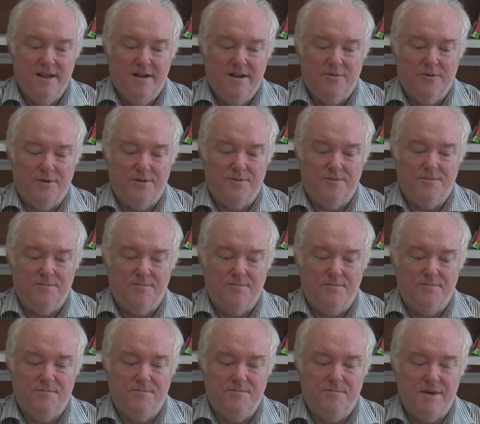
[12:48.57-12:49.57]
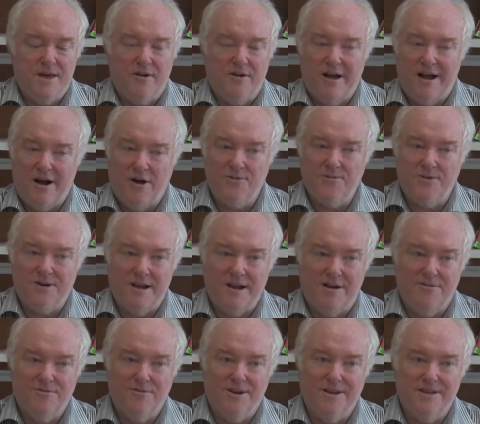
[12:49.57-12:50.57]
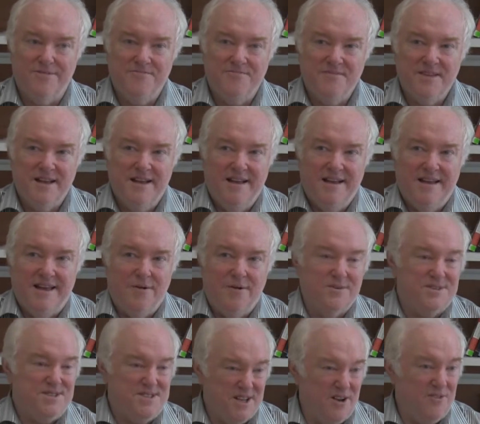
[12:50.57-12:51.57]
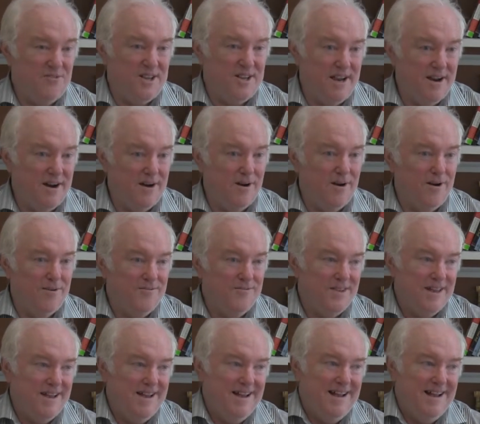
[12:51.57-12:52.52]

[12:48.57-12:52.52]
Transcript: with mental health recovery and with self-care,